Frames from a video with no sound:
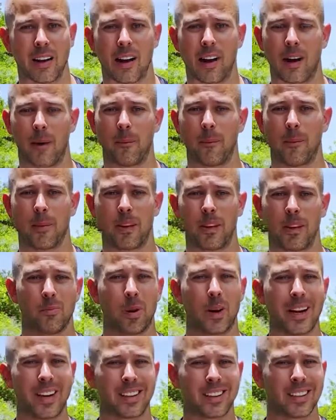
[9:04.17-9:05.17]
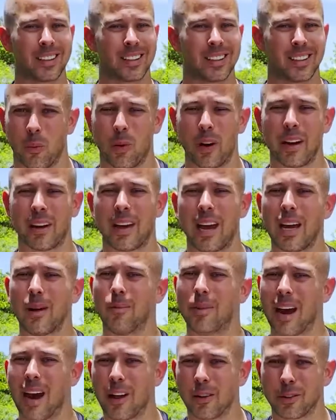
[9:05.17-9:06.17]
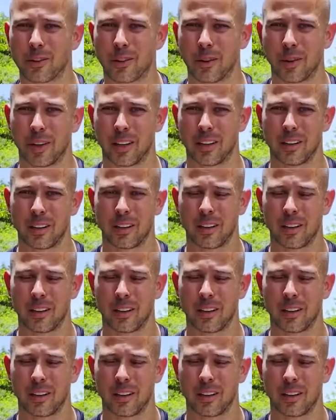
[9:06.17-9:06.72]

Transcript: up, but when it came down to it,